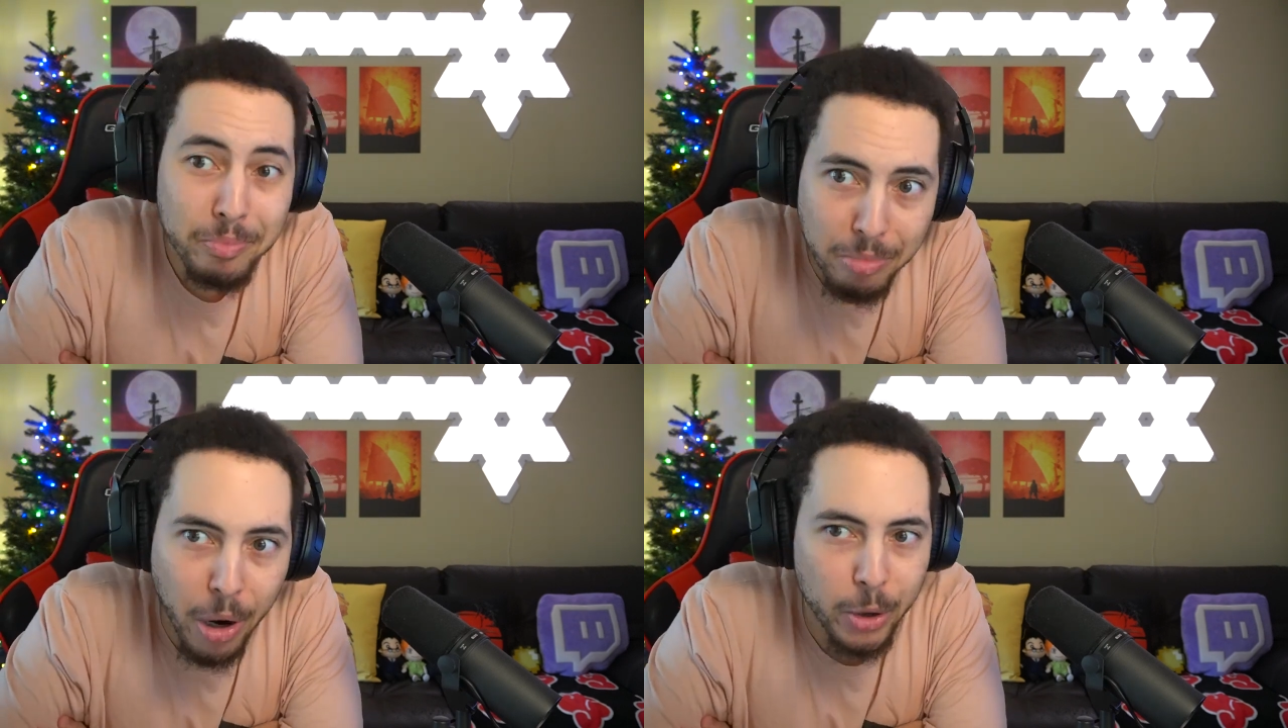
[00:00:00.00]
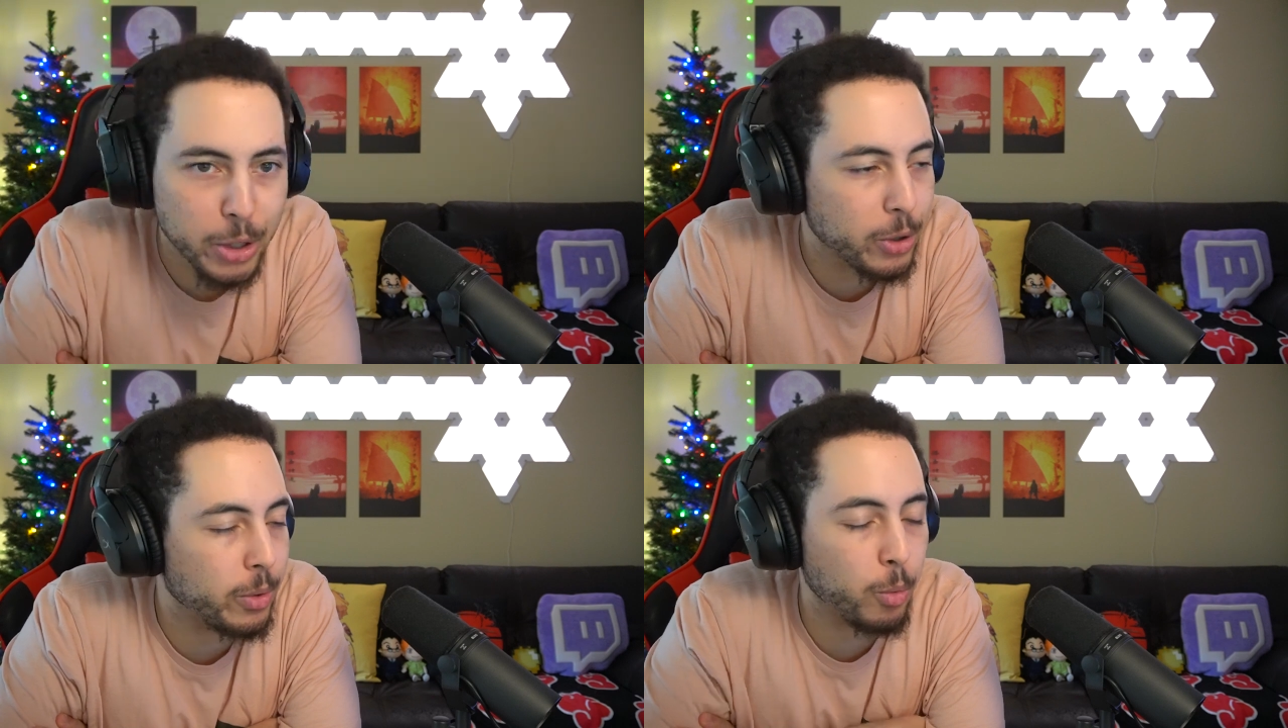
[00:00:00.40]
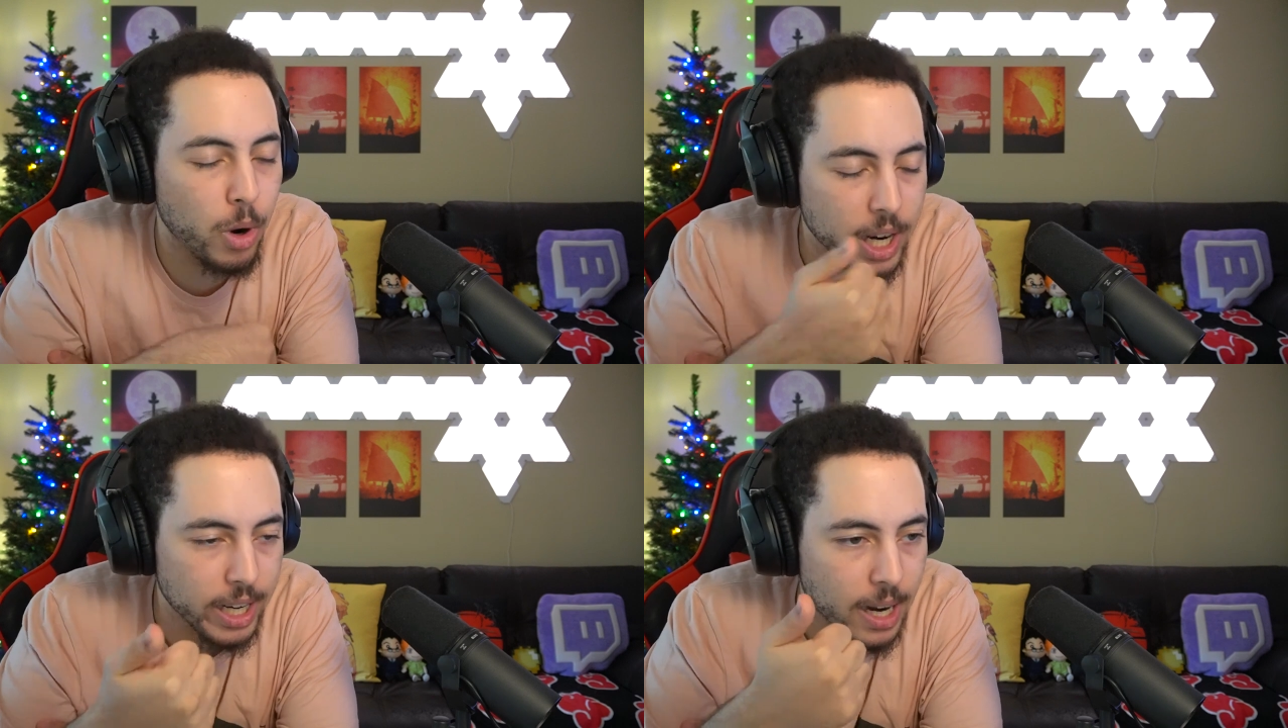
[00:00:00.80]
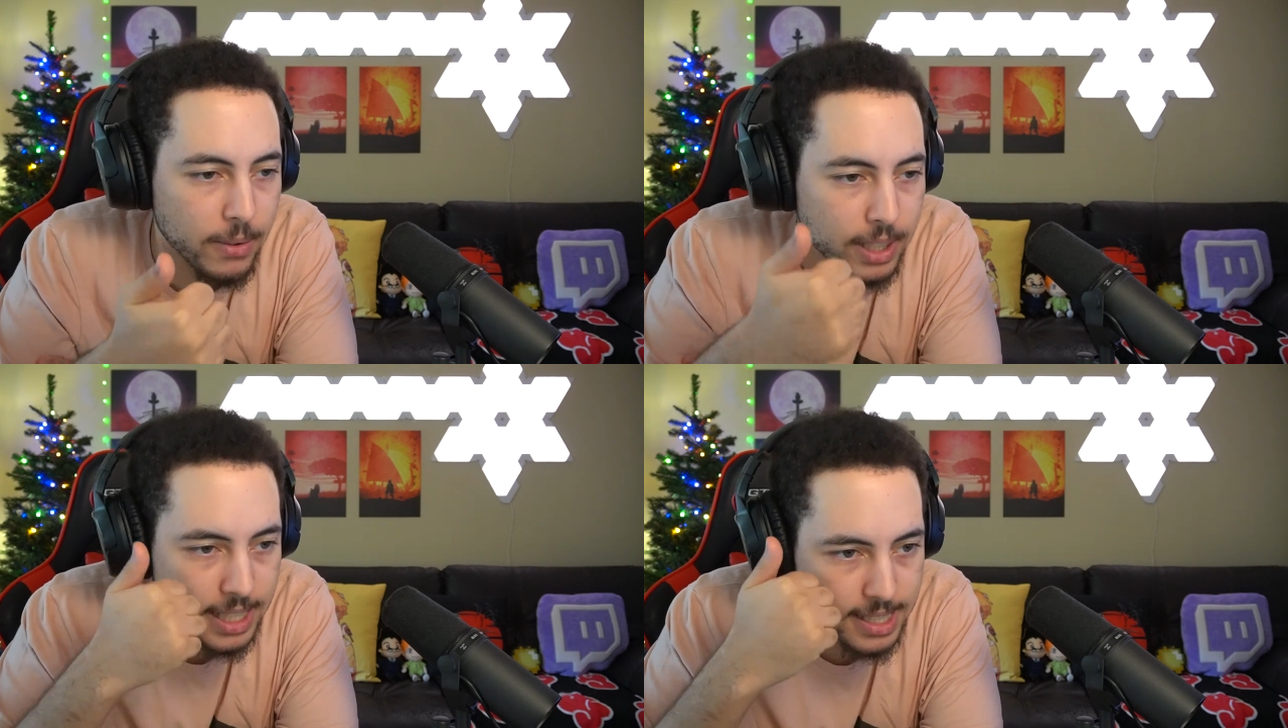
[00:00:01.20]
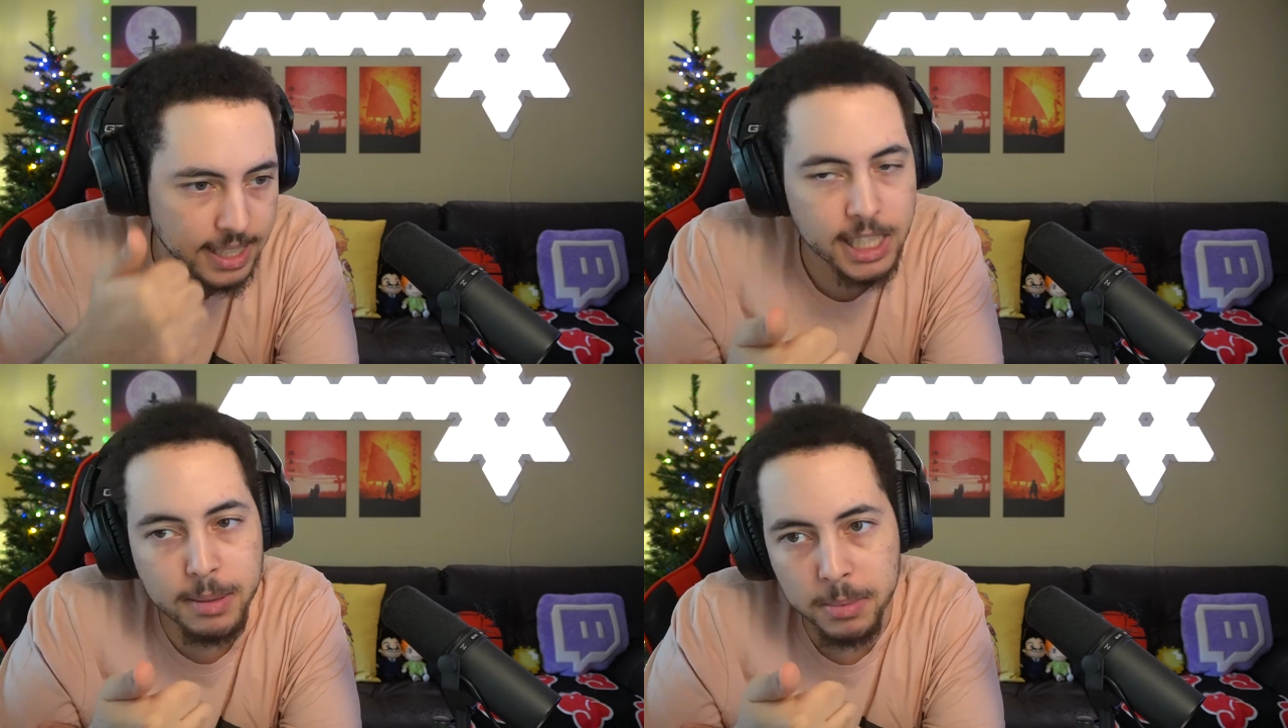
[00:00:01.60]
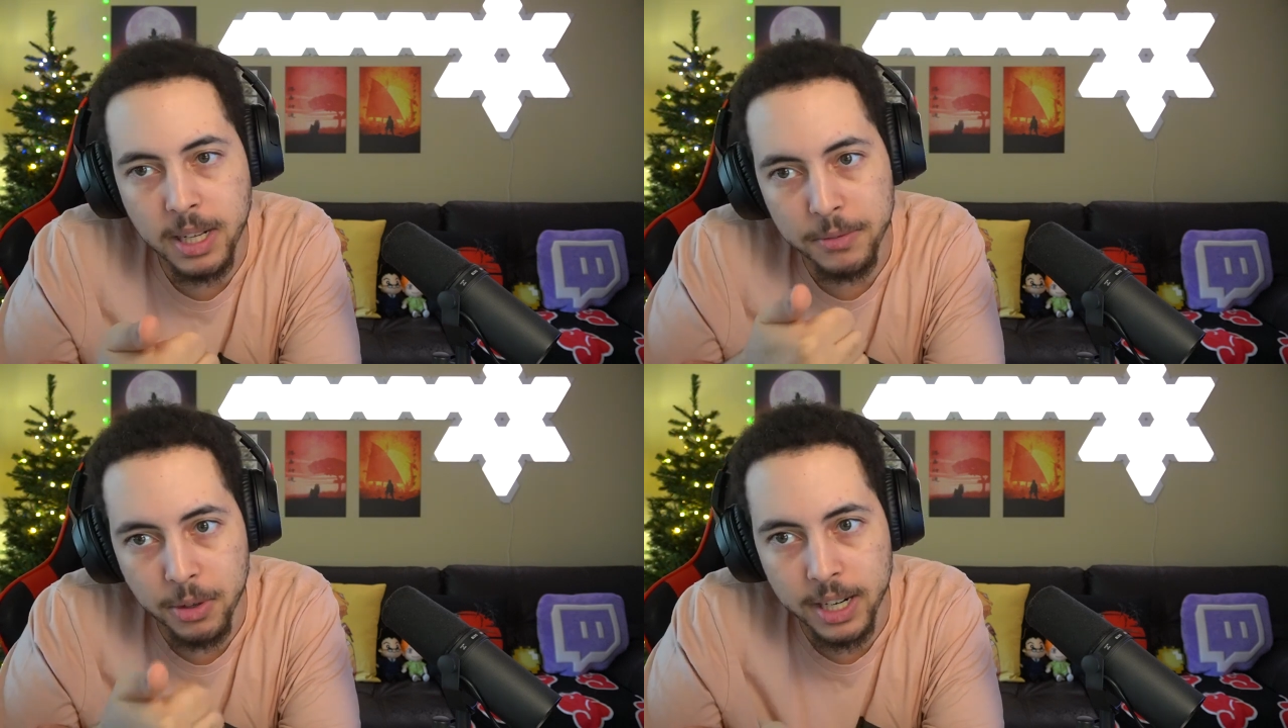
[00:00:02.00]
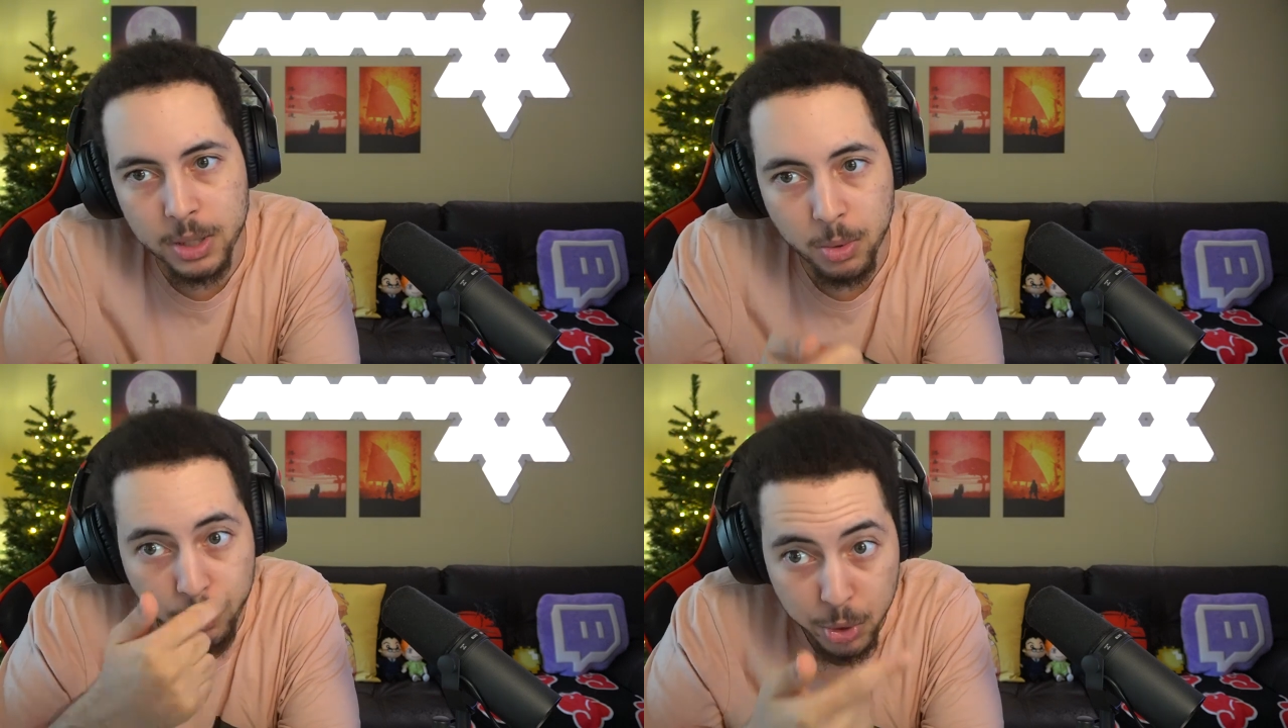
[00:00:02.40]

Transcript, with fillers: bro, you're one, never gonna see these people after high school.